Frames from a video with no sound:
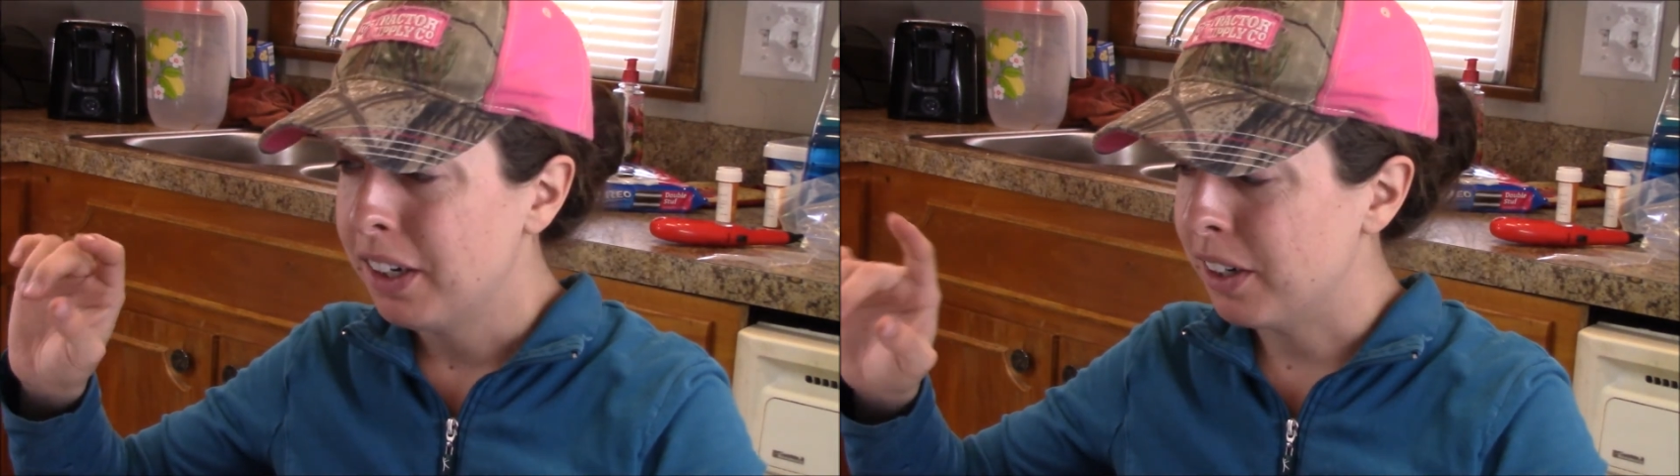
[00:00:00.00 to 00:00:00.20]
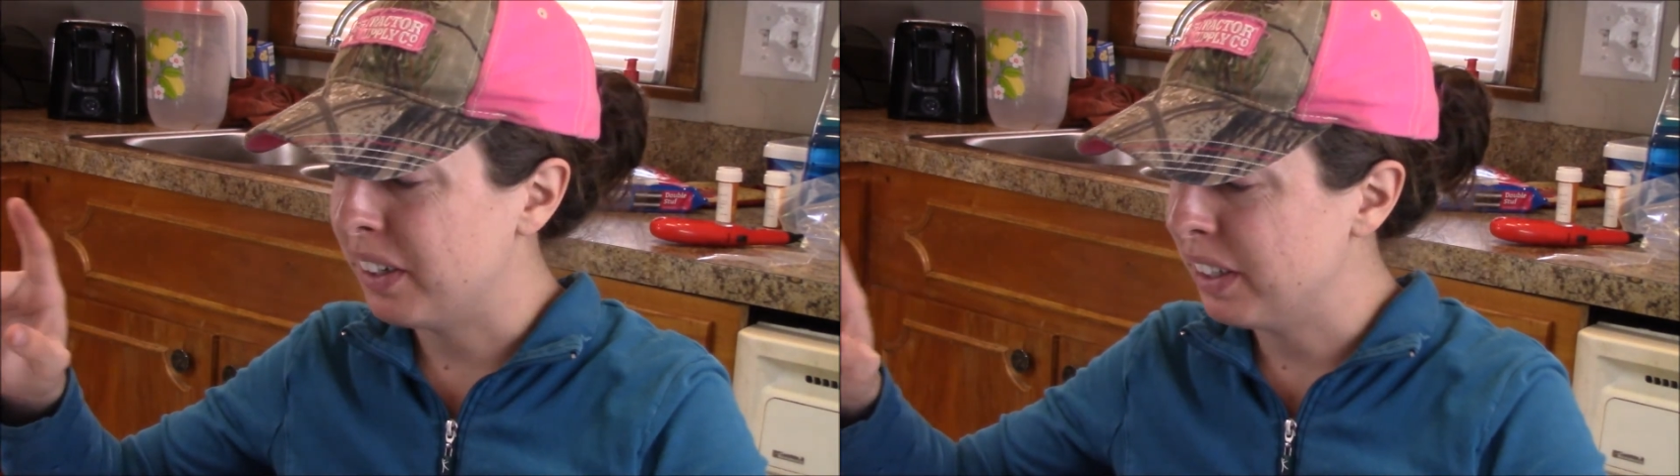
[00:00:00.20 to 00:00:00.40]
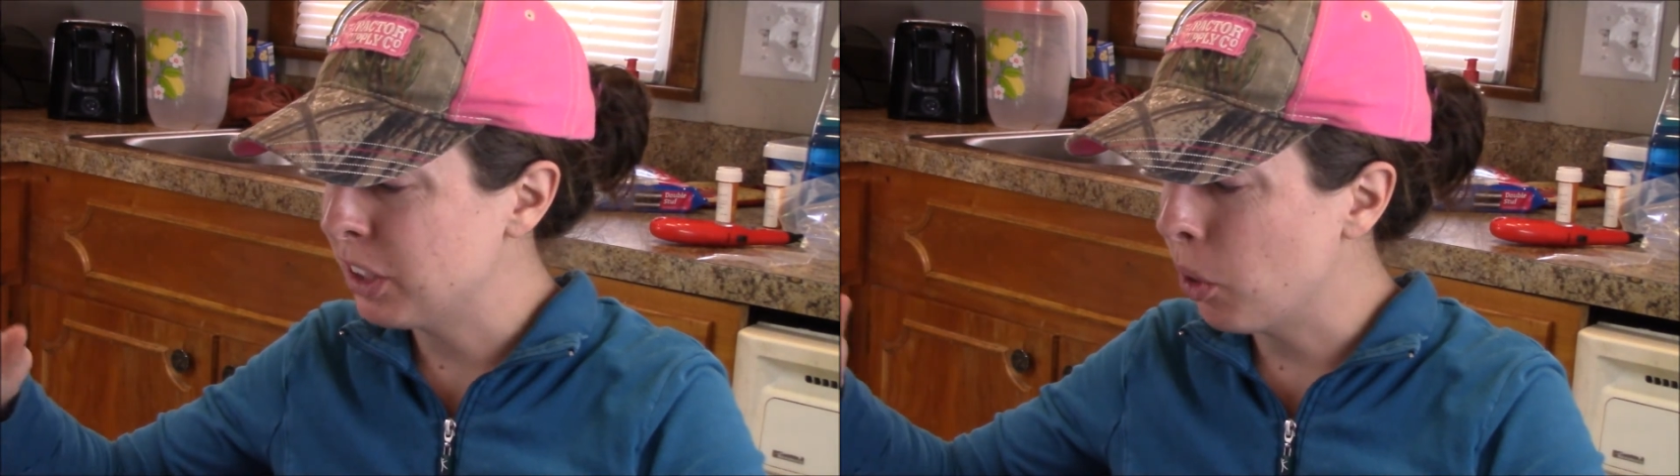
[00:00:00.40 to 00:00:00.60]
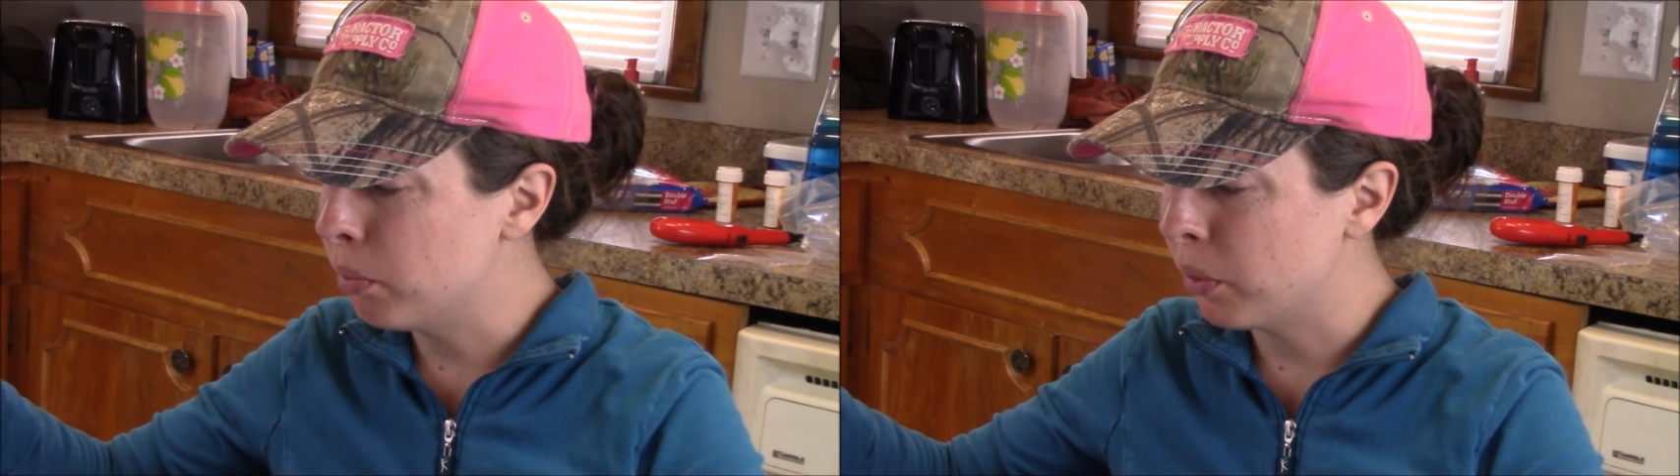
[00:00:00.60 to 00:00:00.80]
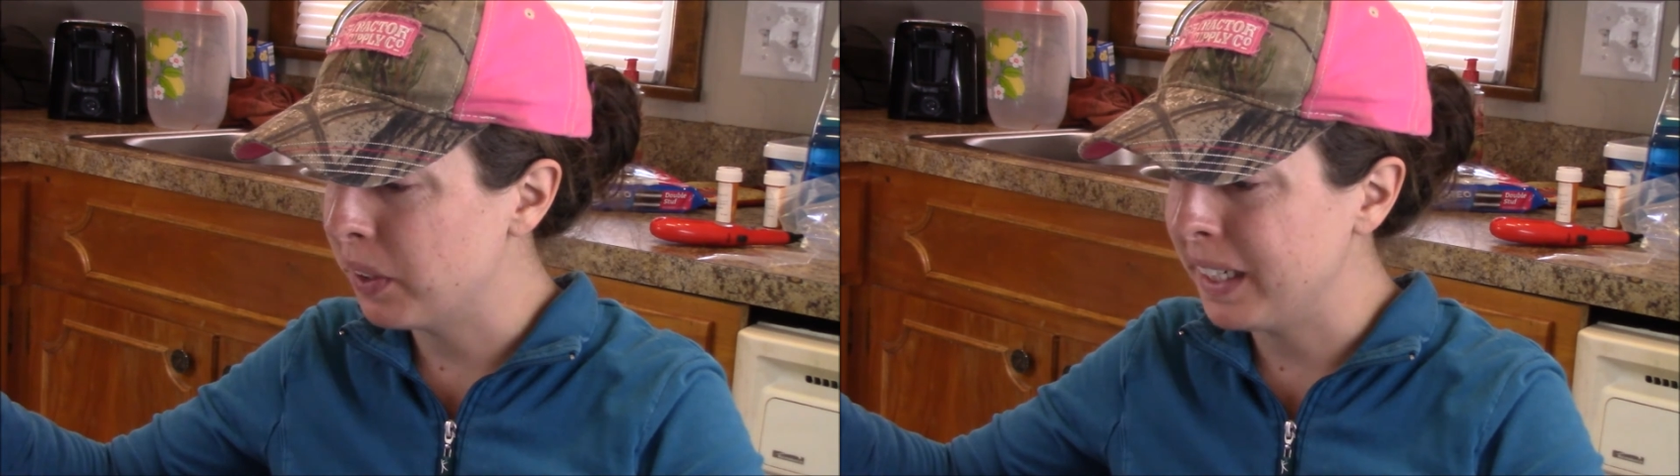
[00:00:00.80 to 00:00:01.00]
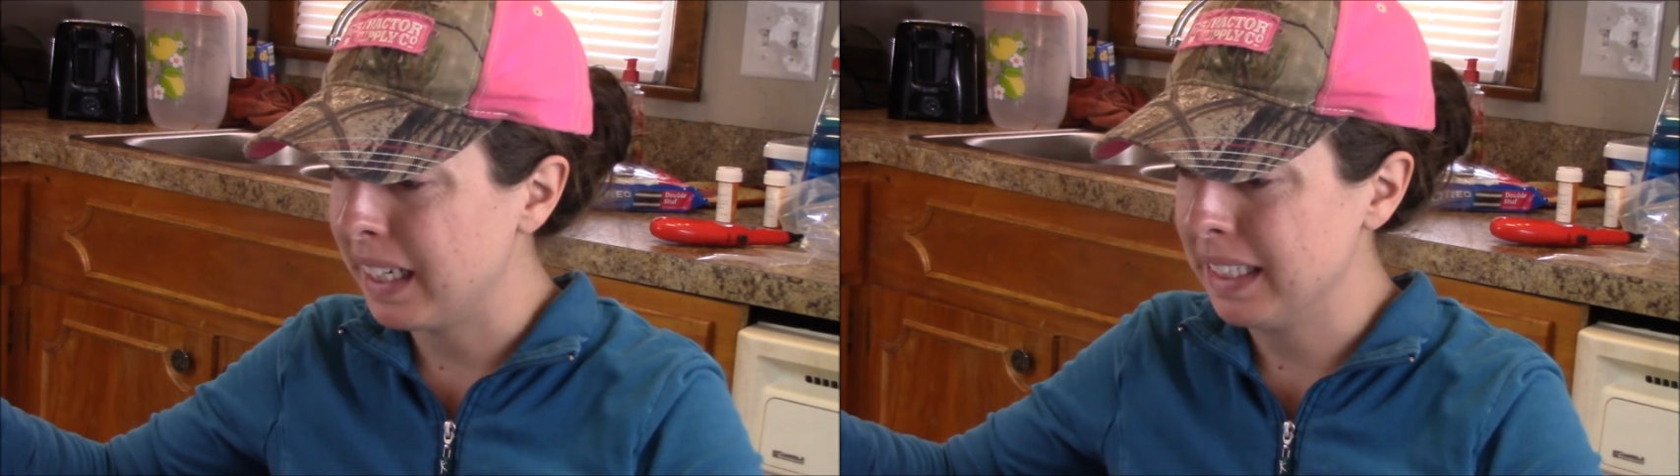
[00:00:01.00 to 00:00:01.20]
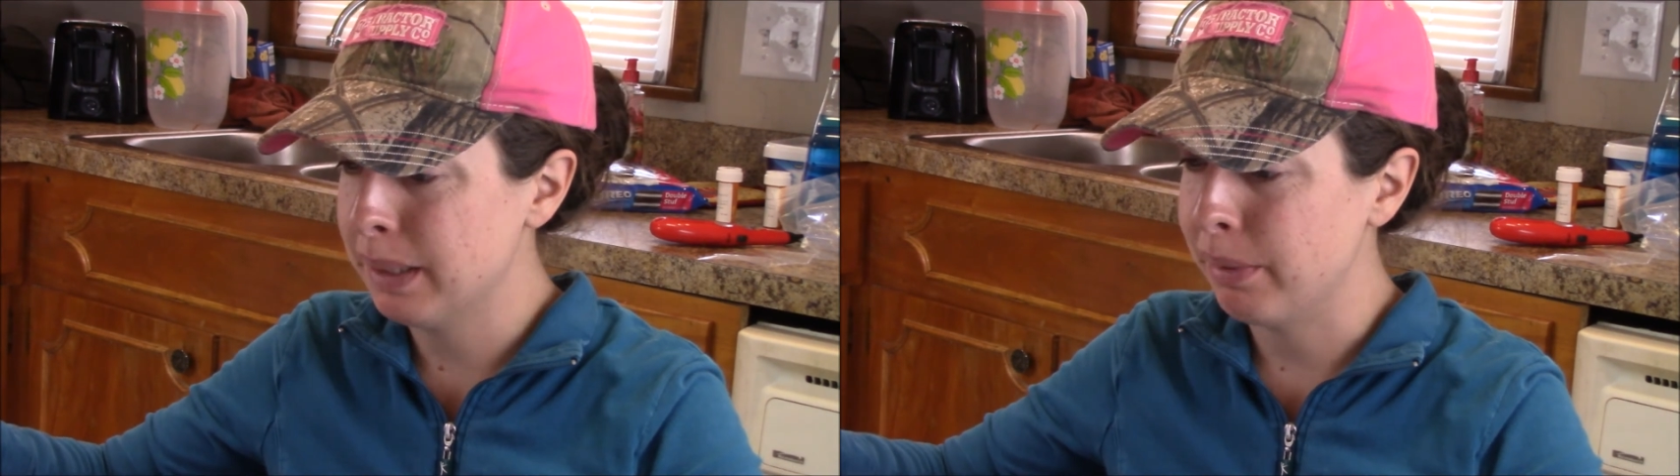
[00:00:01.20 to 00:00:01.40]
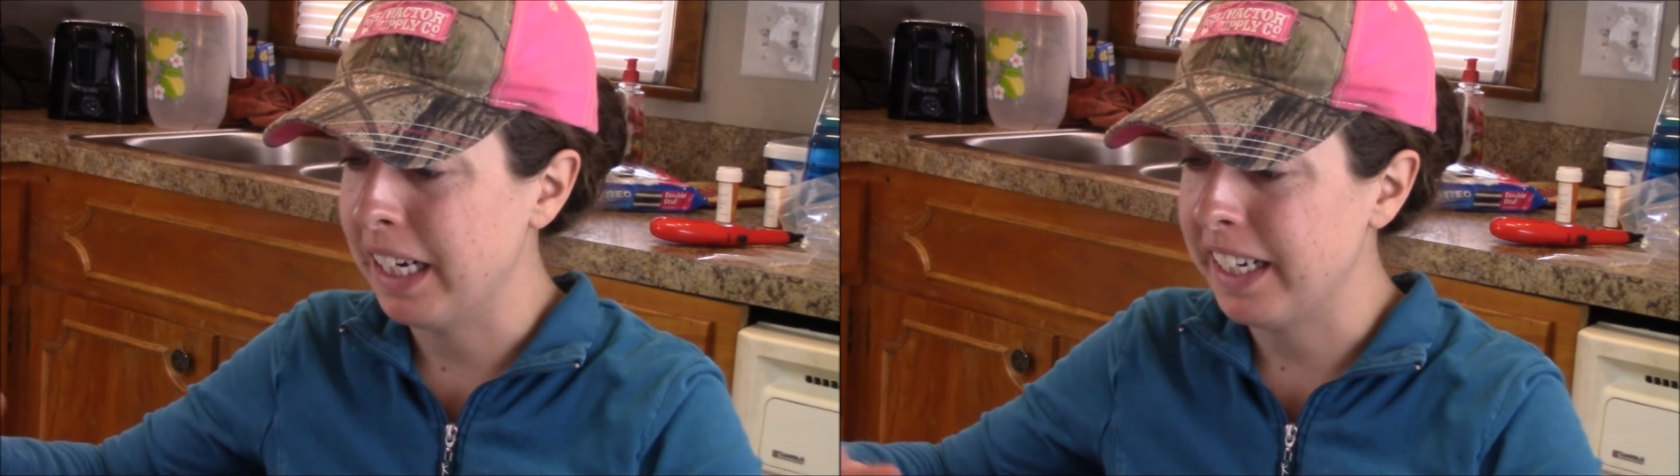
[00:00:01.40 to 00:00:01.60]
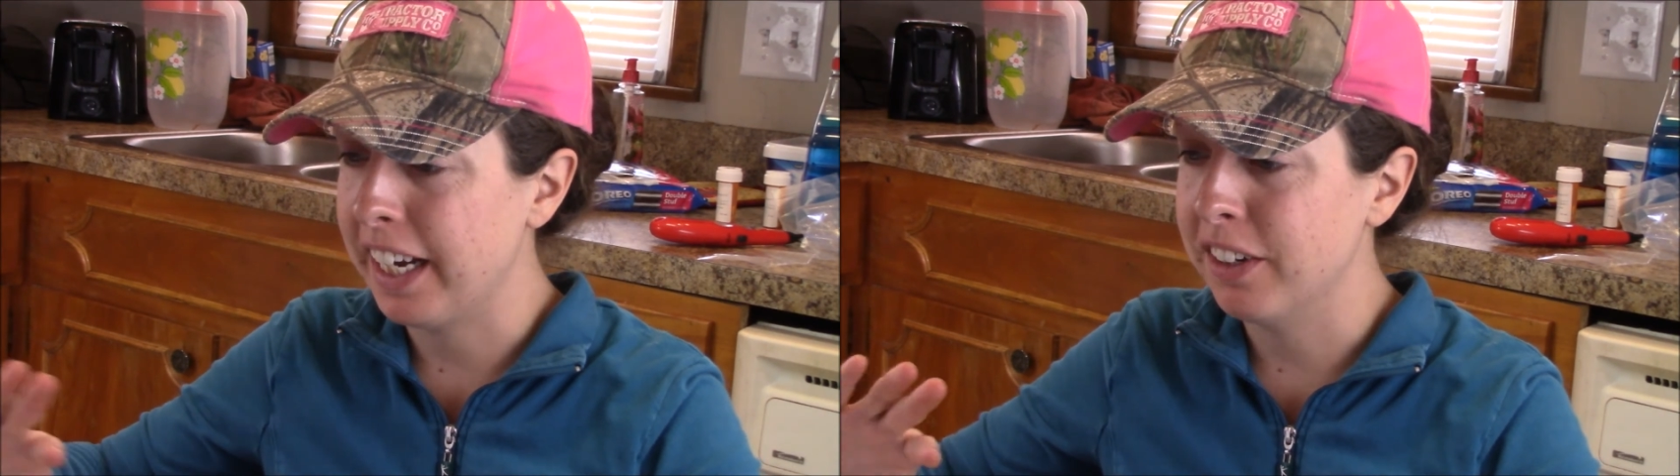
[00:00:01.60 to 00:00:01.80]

or this whole morning I spent